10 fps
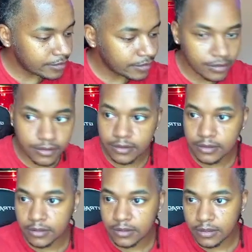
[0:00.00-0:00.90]

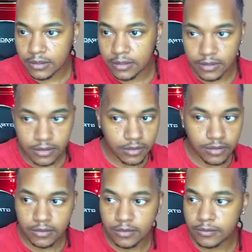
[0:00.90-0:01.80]

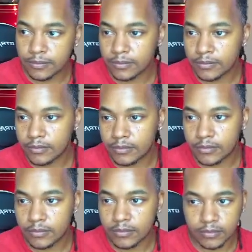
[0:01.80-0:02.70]

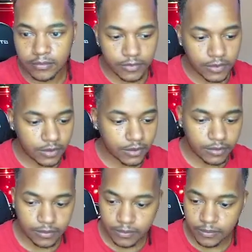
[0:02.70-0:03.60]

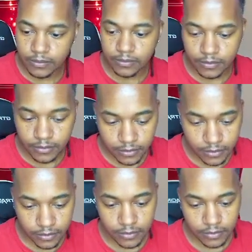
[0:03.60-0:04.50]

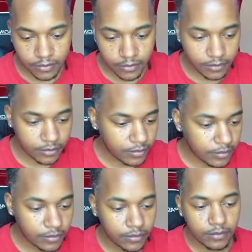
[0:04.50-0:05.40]

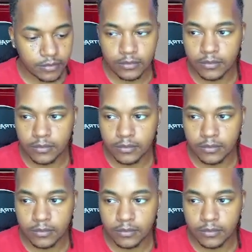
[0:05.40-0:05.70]
(silence)